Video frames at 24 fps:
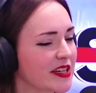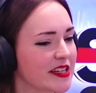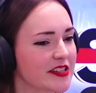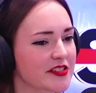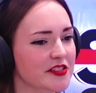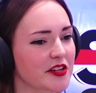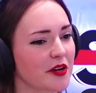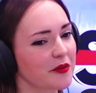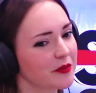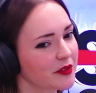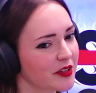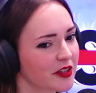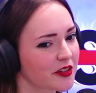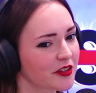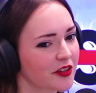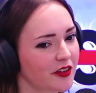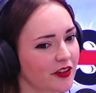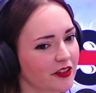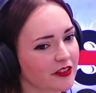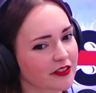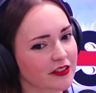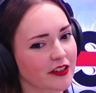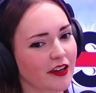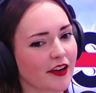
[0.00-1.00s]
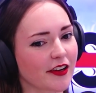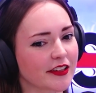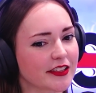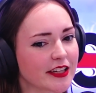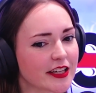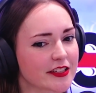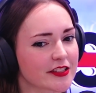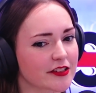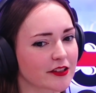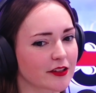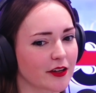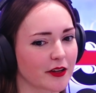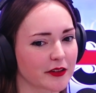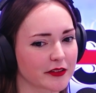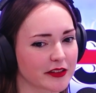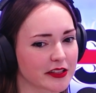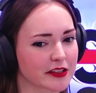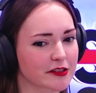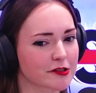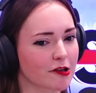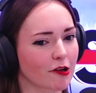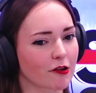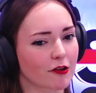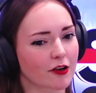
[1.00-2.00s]
go and look on
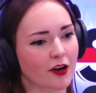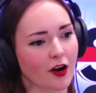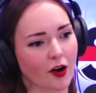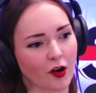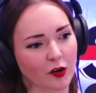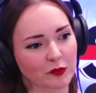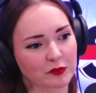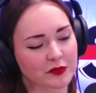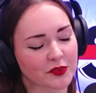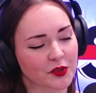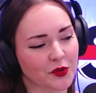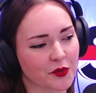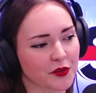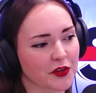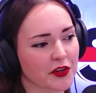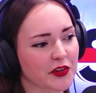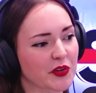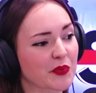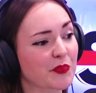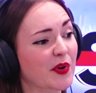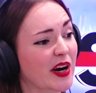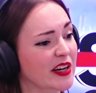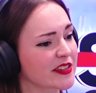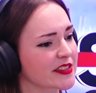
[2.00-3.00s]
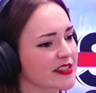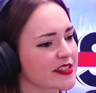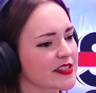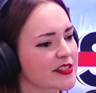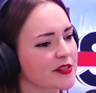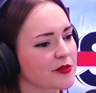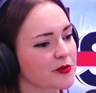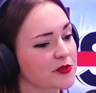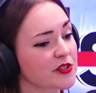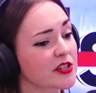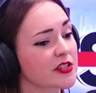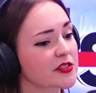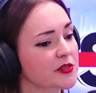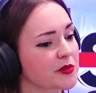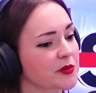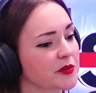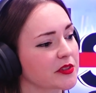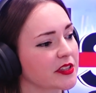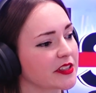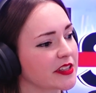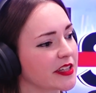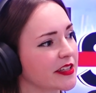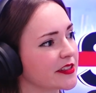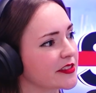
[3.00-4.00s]
unhiddenclothing.com, although the brand is still just called
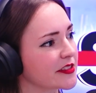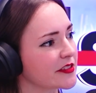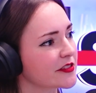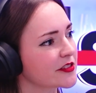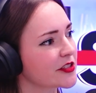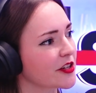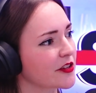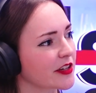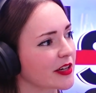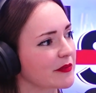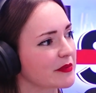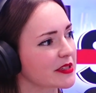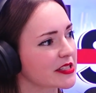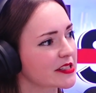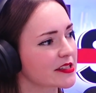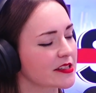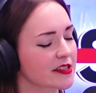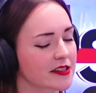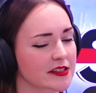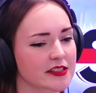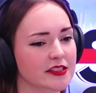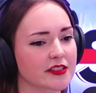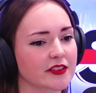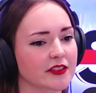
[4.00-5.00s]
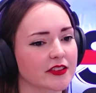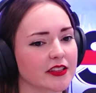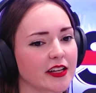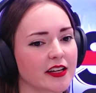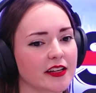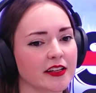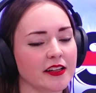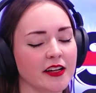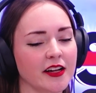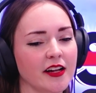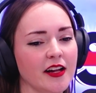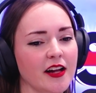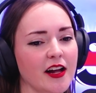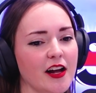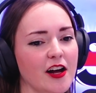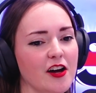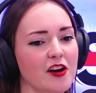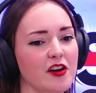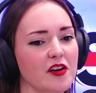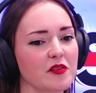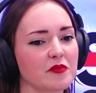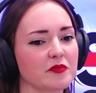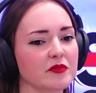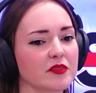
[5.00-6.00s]
Unhidden. Don't get me started on that.
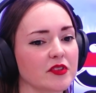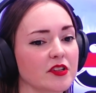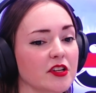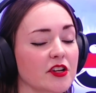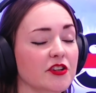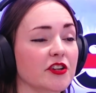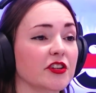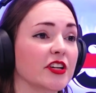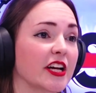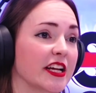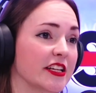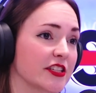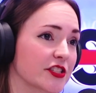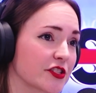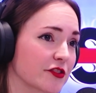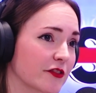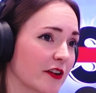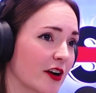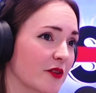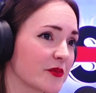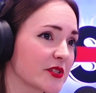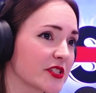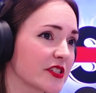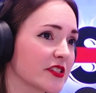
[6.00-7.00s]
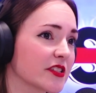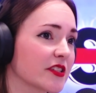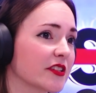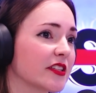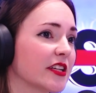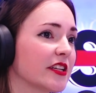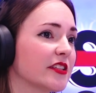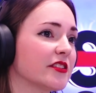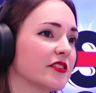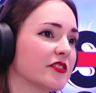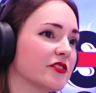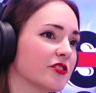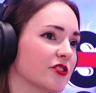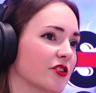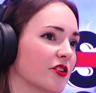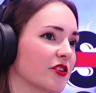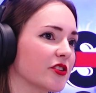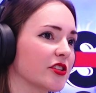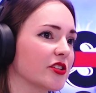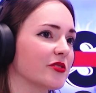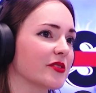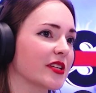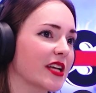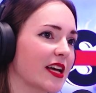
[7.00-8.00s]
Look on our Instagram, which is
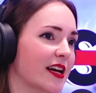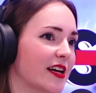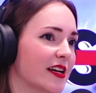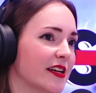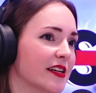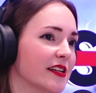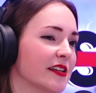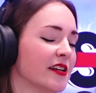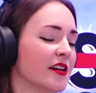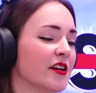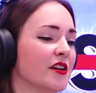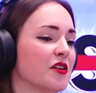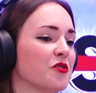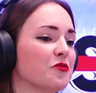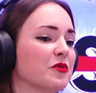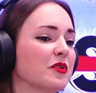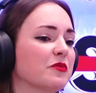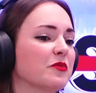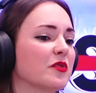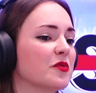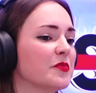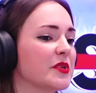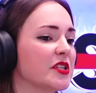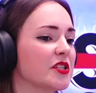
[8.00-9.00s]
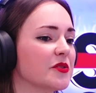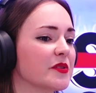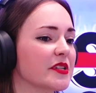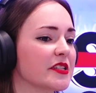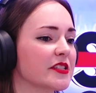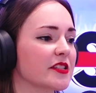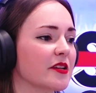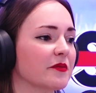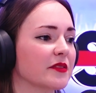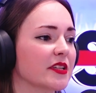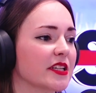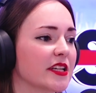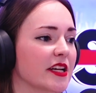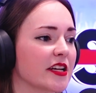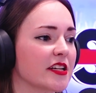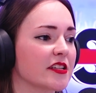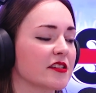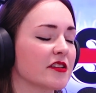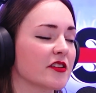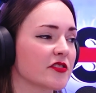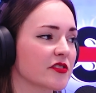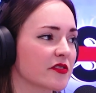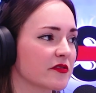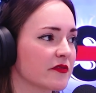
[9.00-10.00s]
unhidden.uk. We will be doing something in
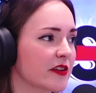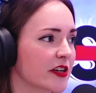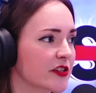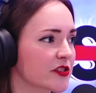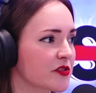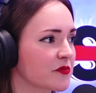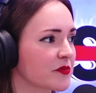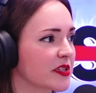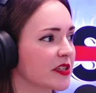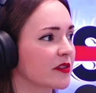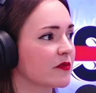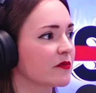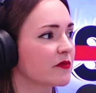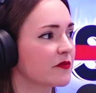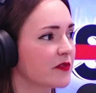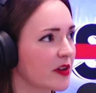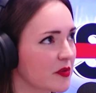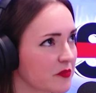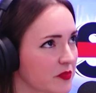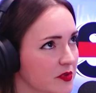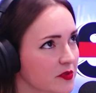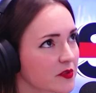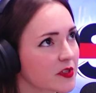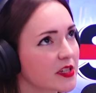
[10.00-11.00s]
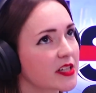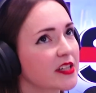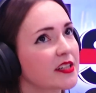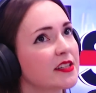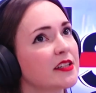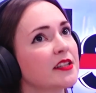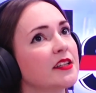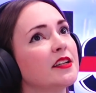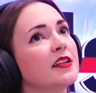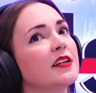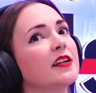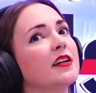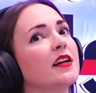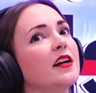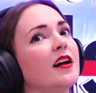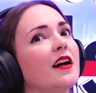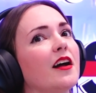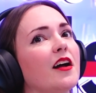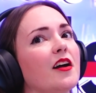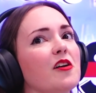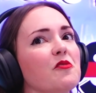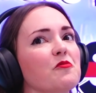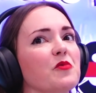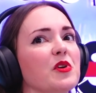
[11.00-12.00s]
London Fashion Week in February.
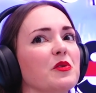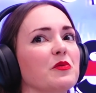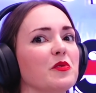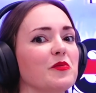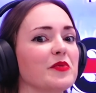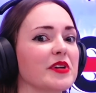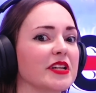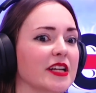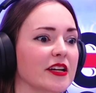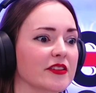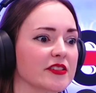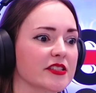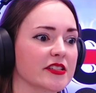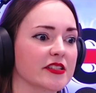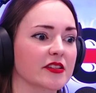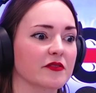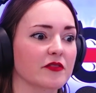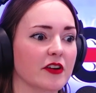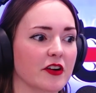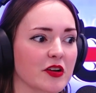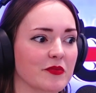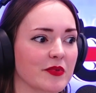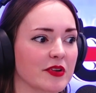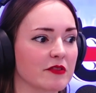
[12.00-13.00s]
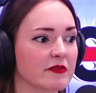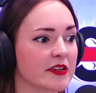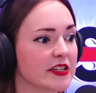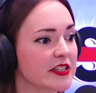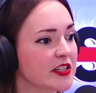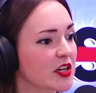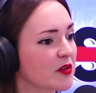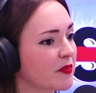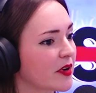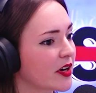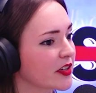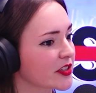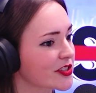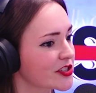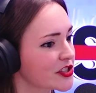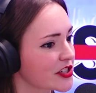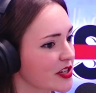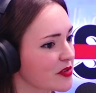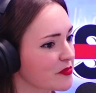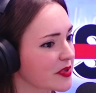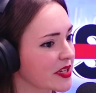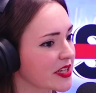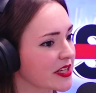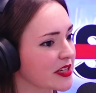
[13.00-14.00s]
We will be announcing a very big retail
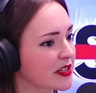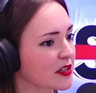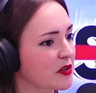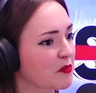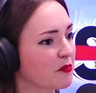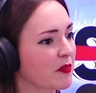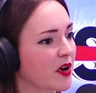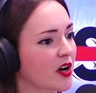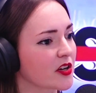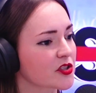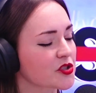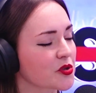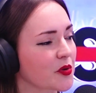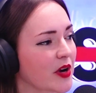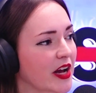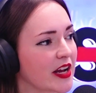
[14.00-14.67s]
partnership in March or